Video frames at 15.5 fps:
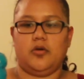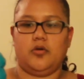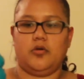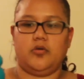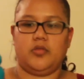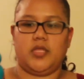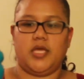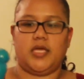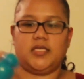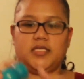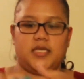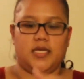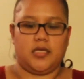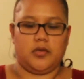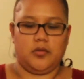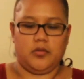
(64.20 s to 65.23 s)
Hold that
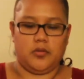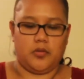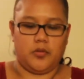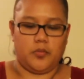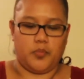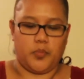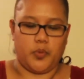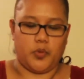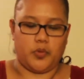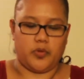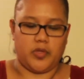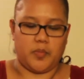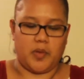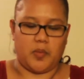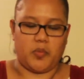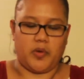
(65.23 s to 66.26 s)
down, pull
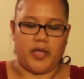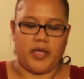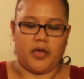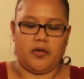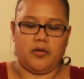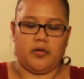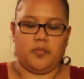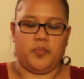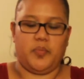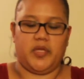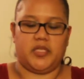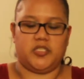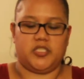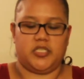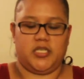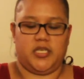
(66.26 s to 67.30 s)
the bubble out,
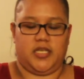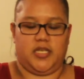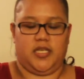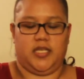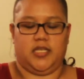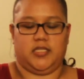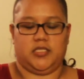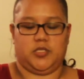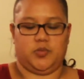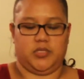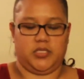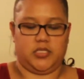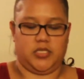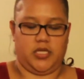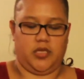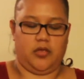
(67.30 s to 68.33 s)
pinch it, and
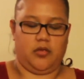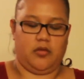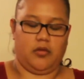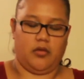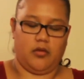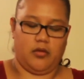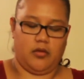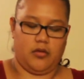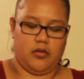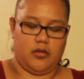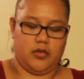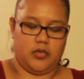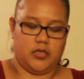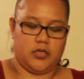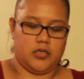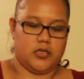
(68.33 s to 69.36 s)
twist it.
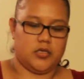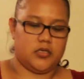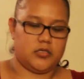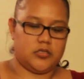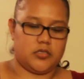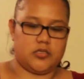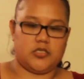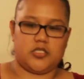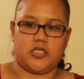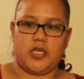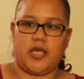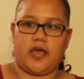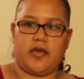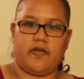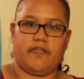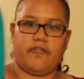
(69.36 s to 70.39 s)
So you should
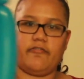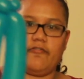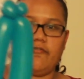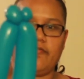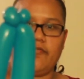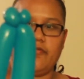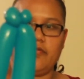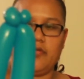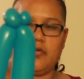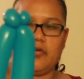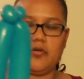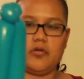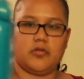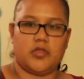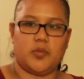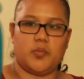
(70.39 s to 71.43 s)
have
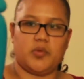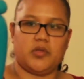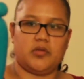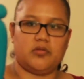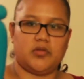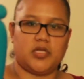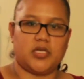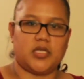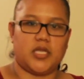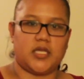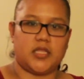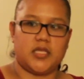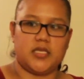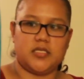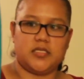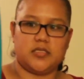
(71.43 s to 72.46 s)
a balloon look like
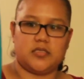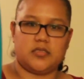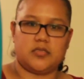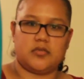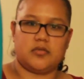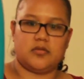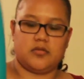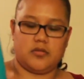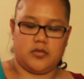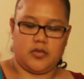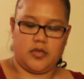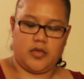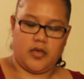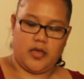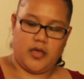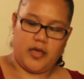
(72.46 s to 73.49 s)
this,
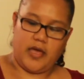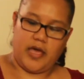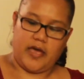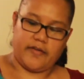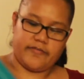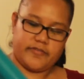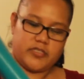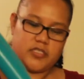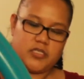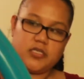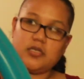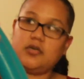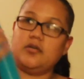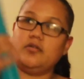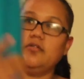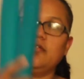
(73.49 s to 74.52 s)
half
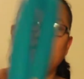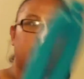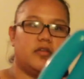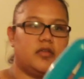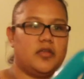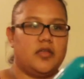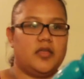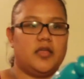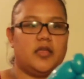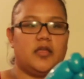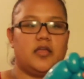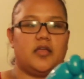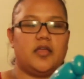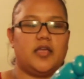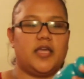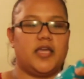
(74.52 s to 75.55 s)
still,
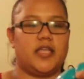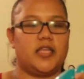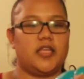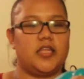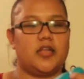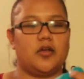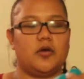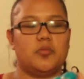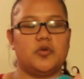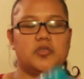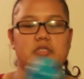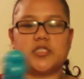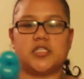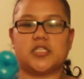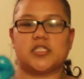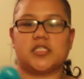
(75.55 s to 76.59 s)
and it
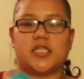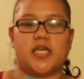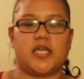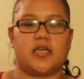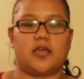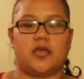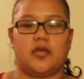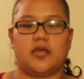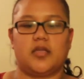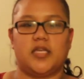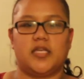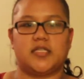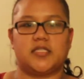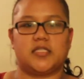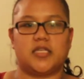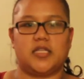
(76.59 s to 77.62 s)
almost looks like
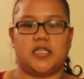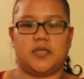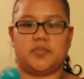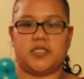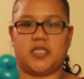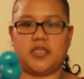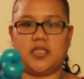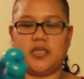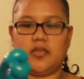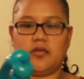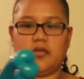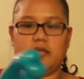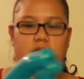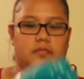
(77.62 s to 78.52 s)
kissing lips at the end.